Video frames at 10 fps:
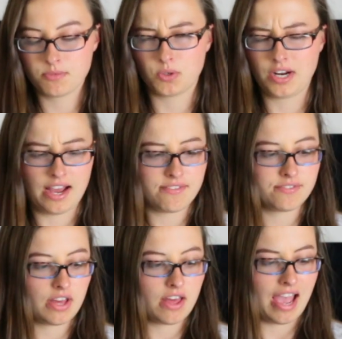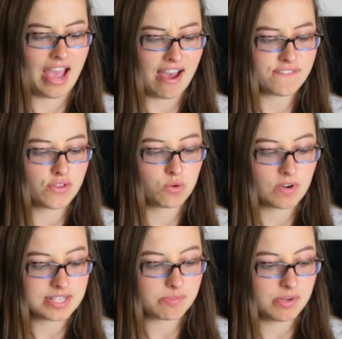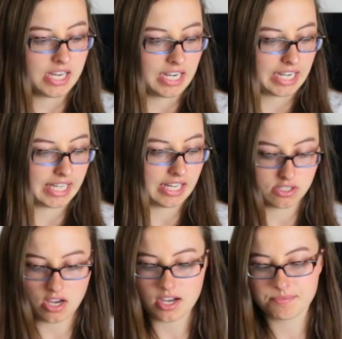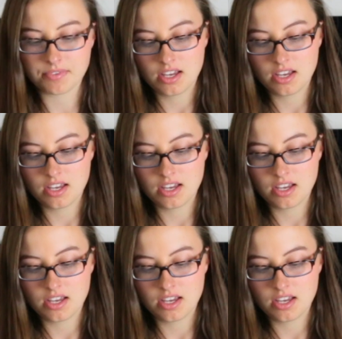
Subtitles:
or half of the recipe. I can't talk.